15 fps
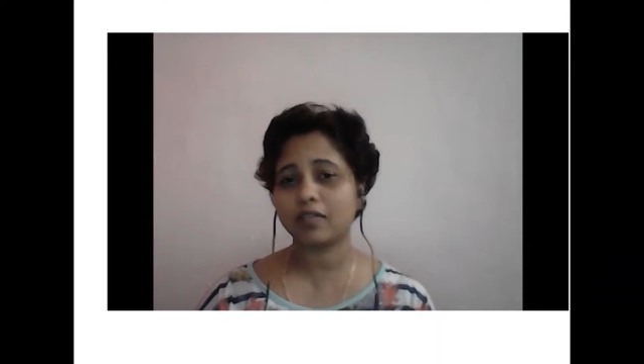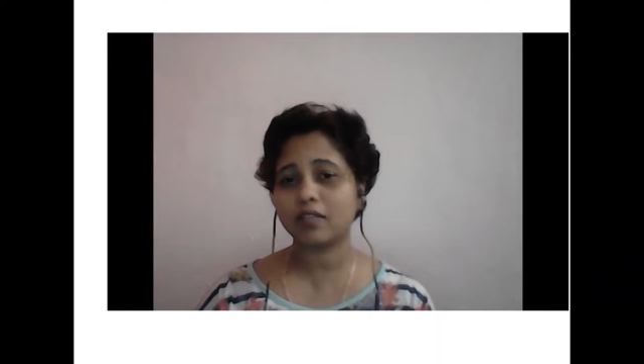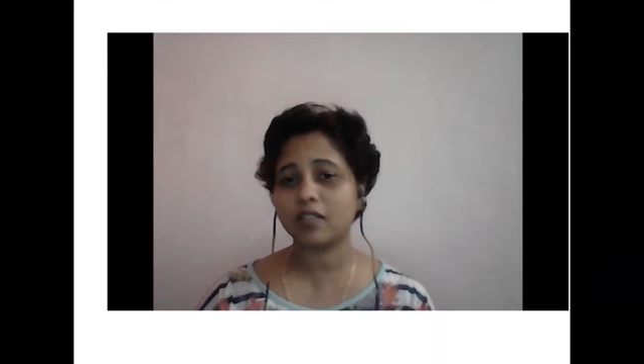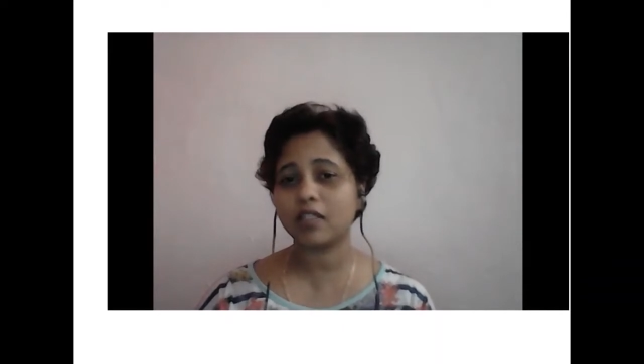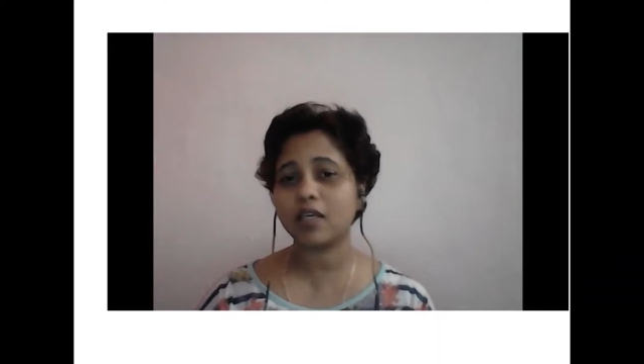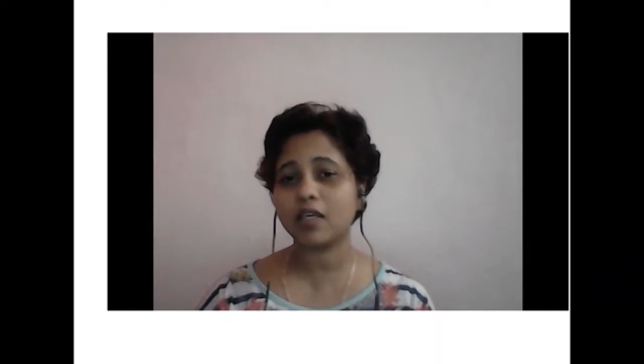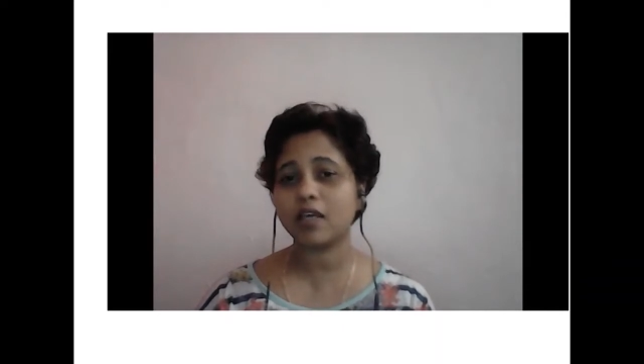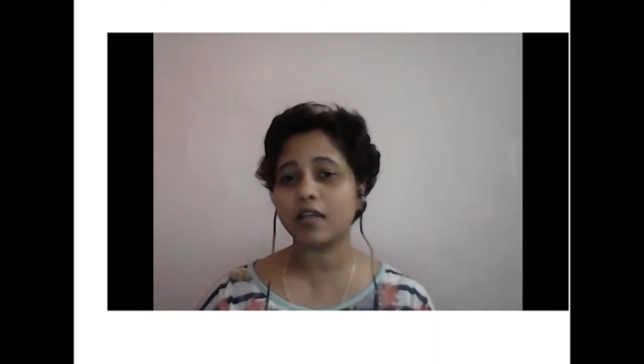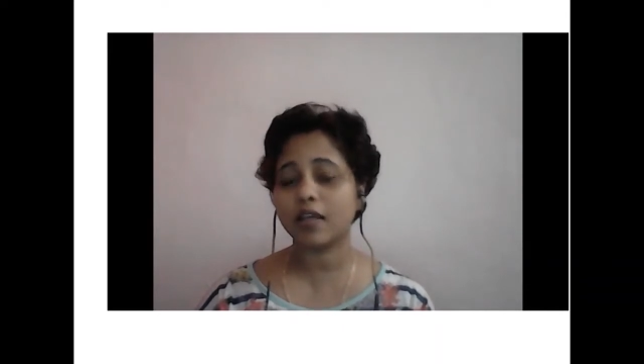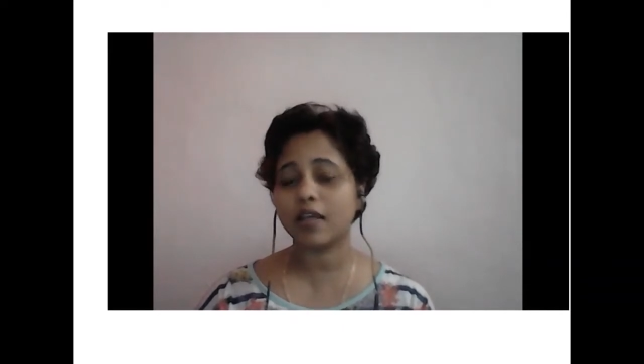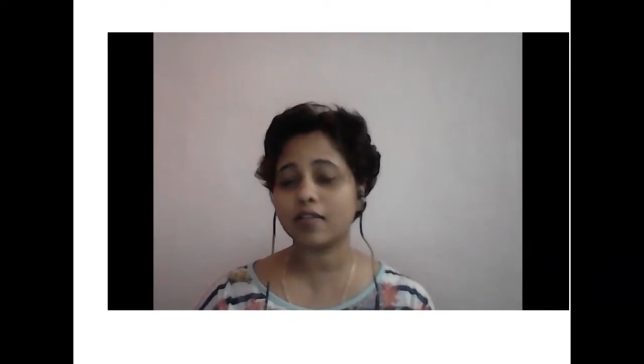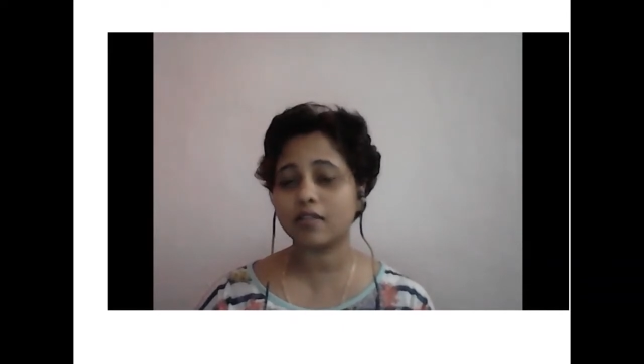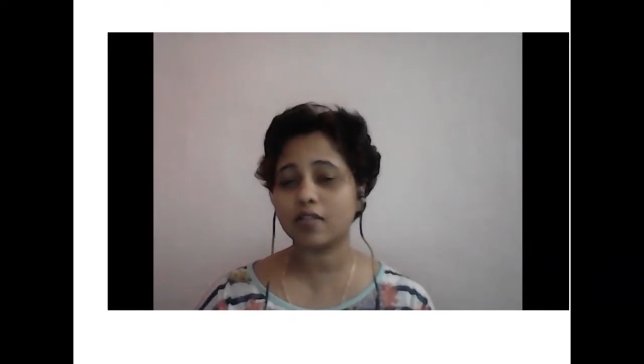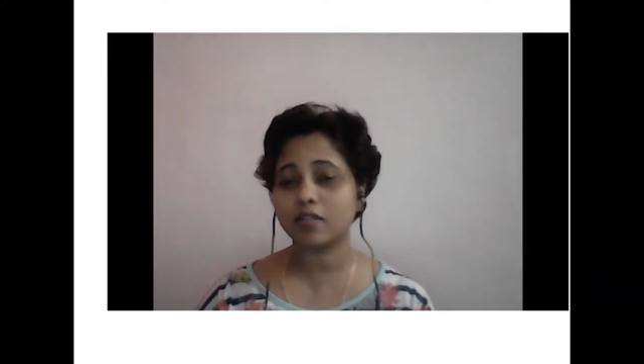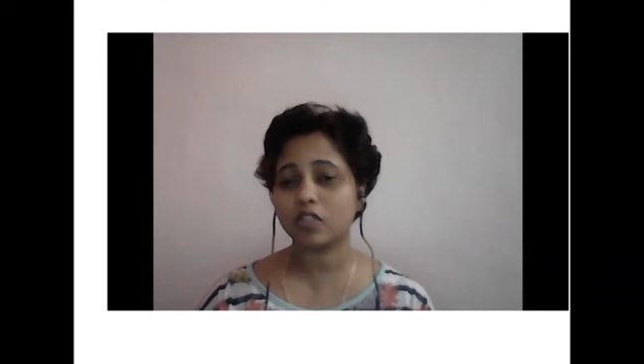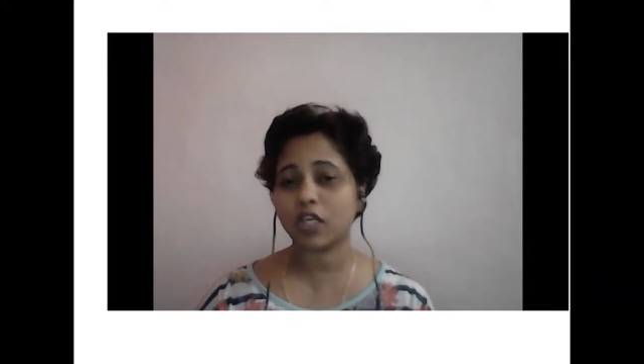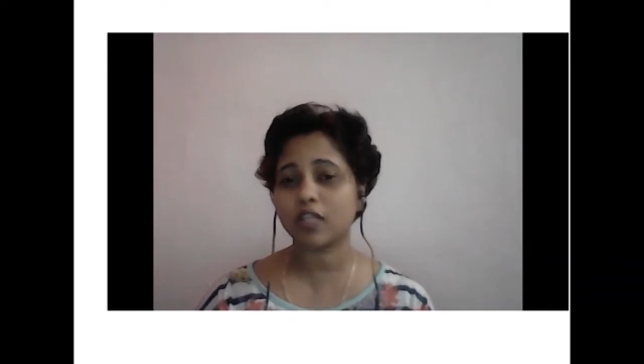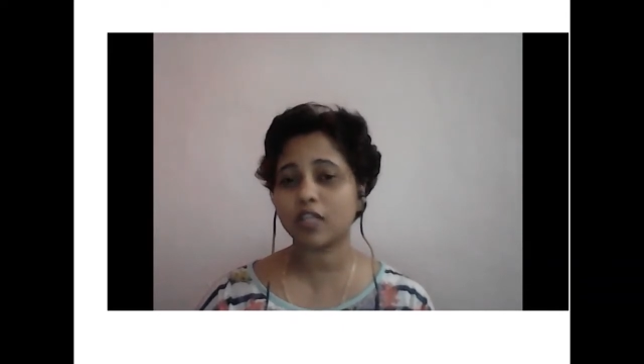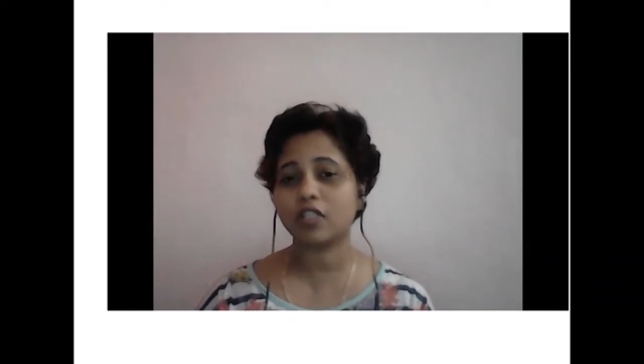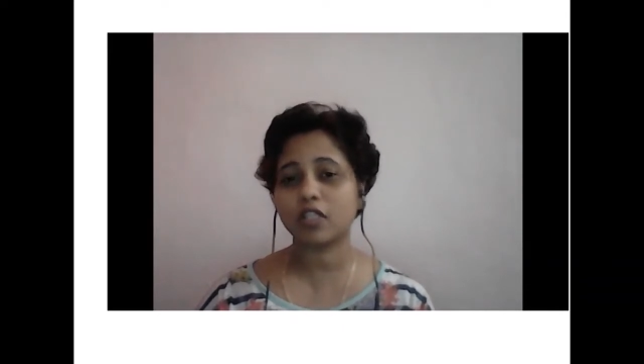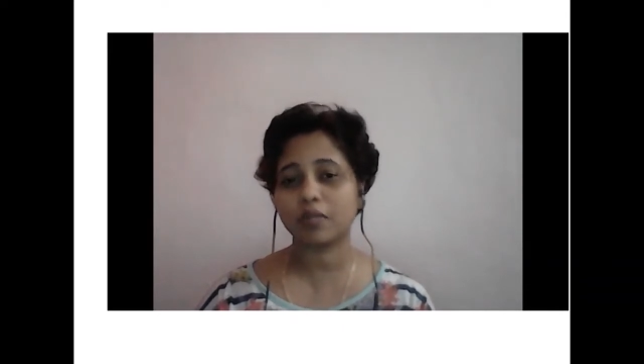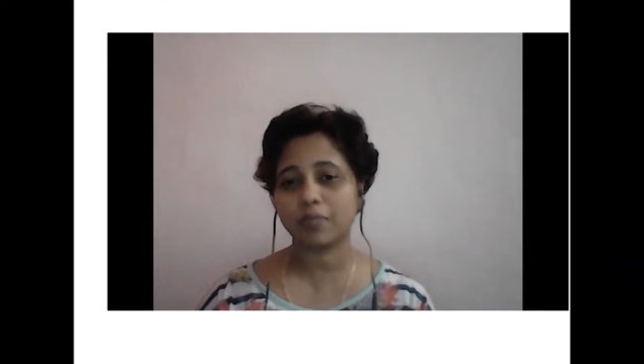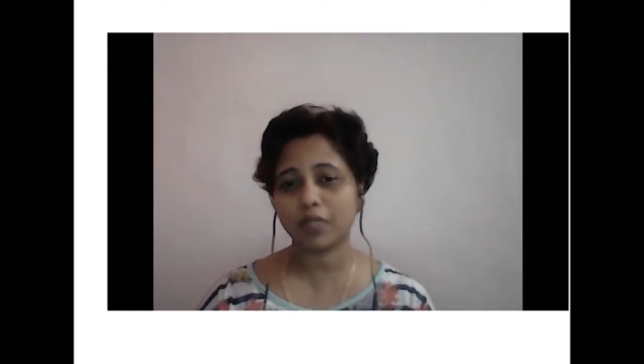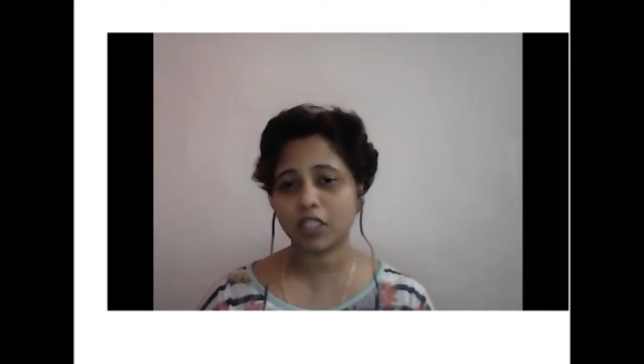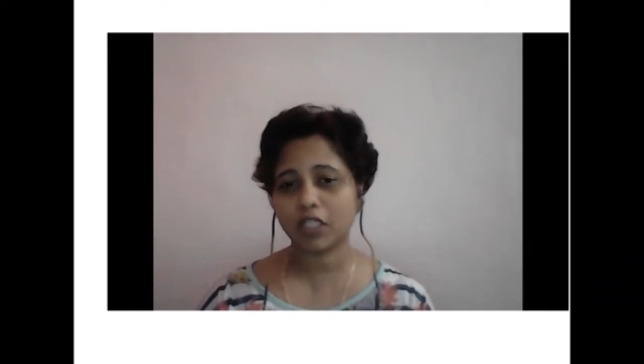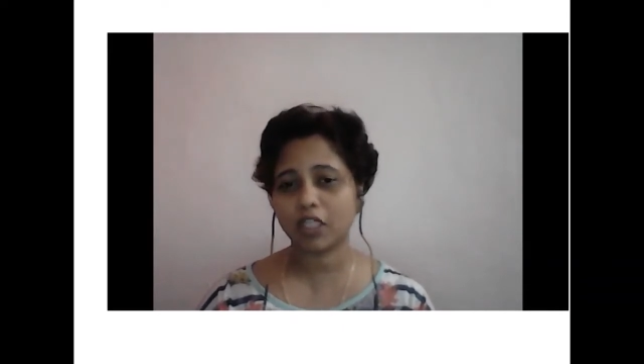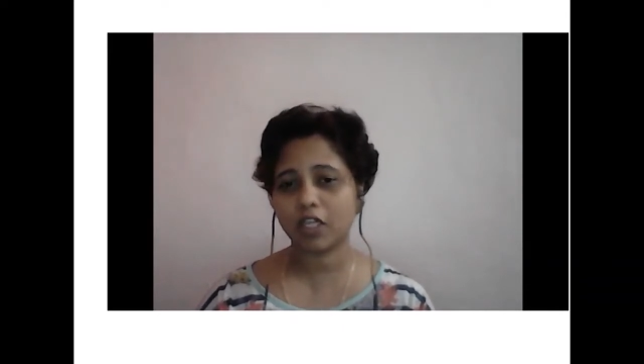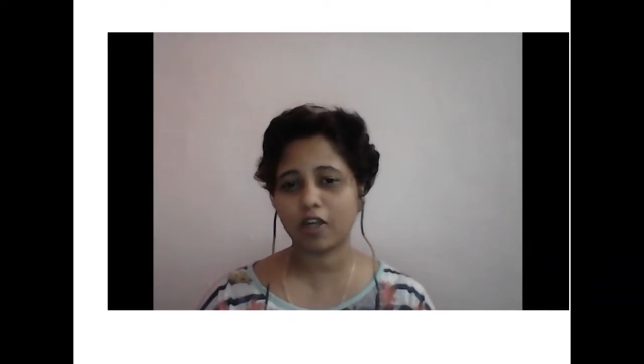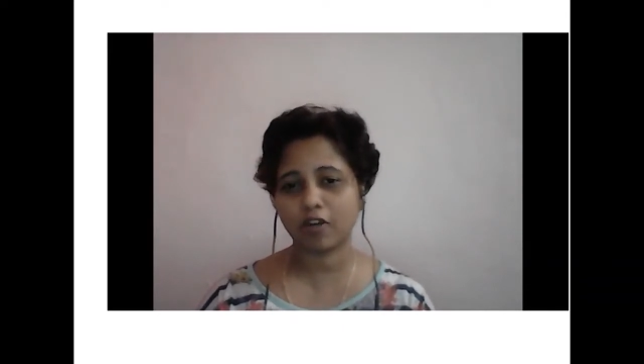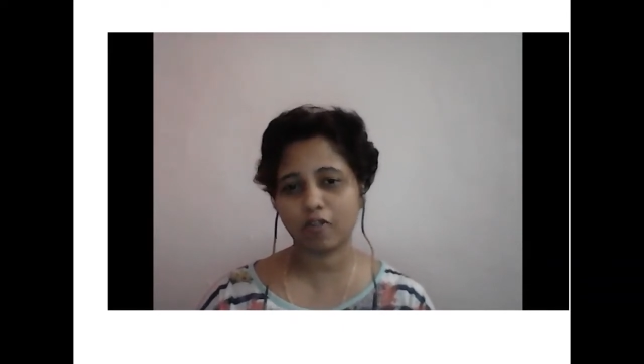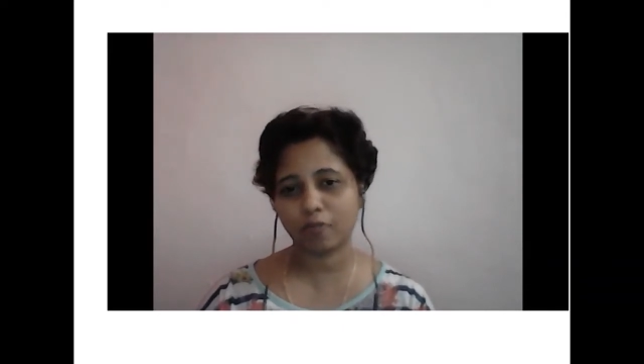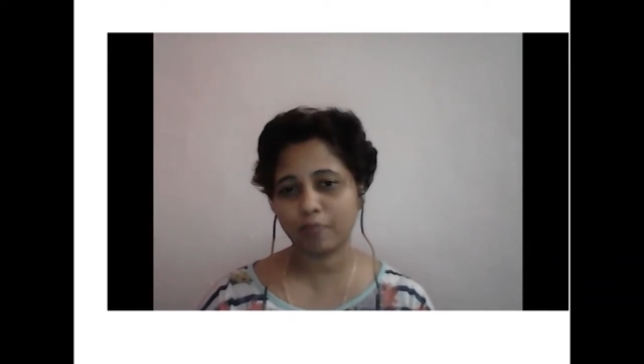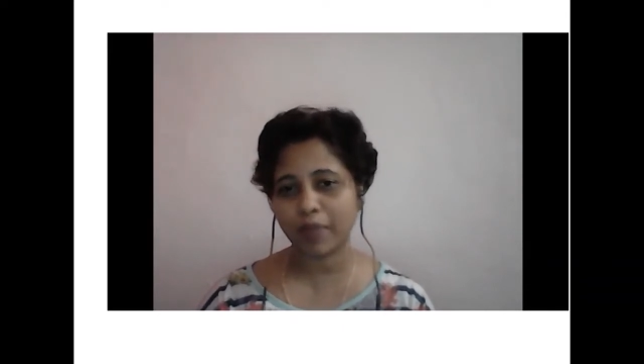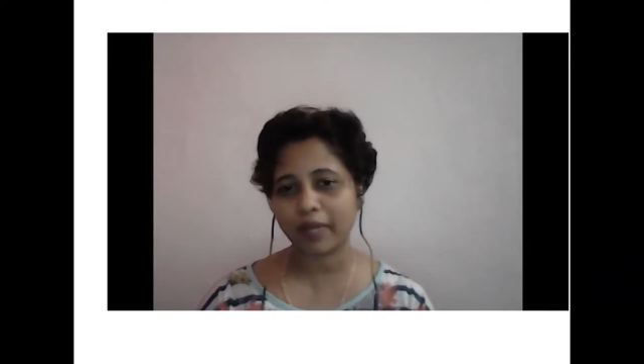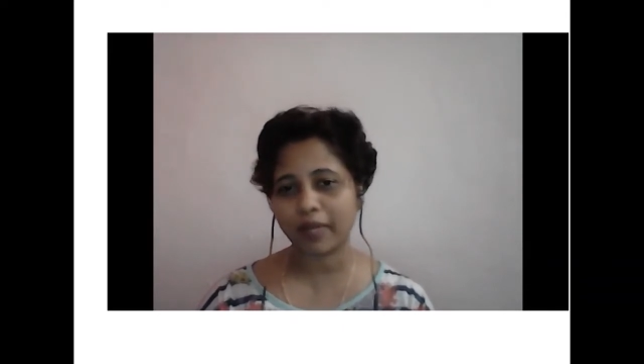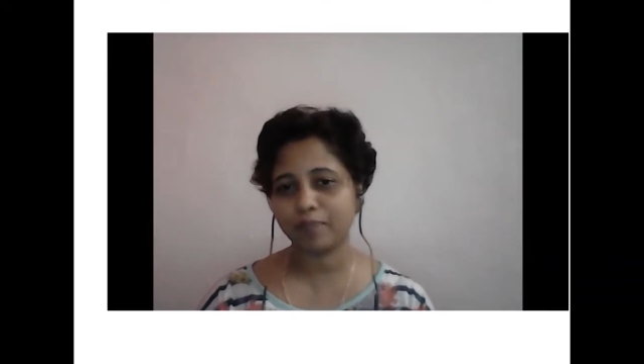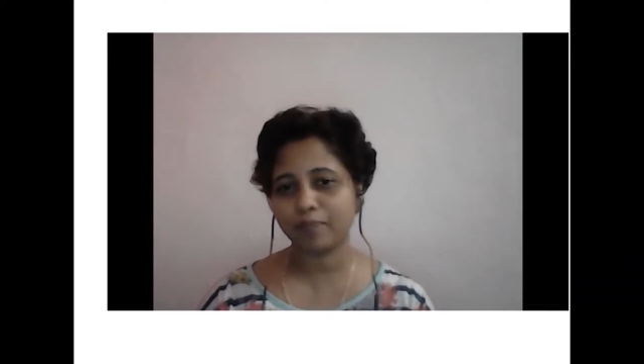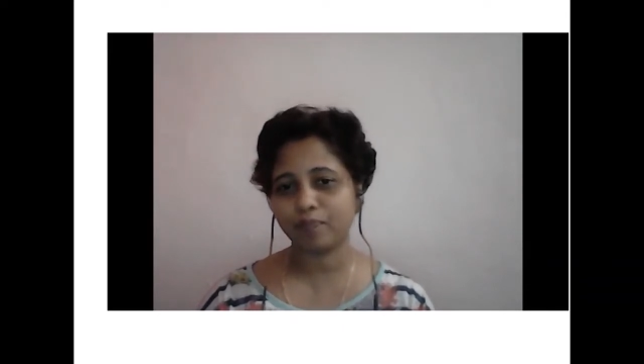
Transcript: DNA is a genetic material of man.